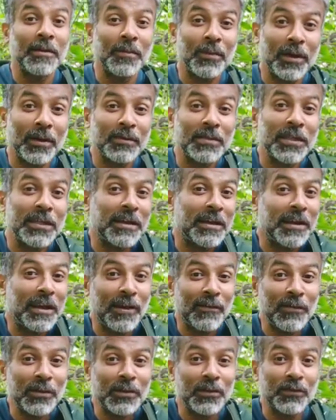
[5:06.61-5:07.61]
But I'm saying an
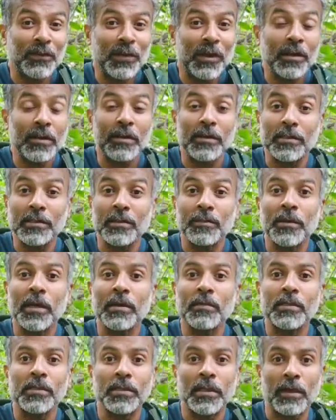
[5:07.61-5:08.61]
average of 100.
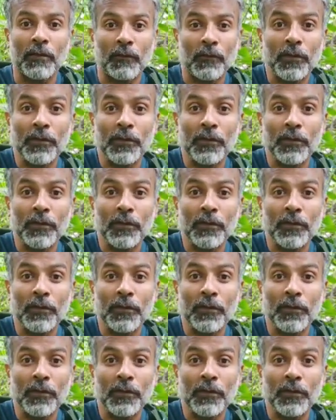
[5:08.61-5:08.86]
Sometimes it's like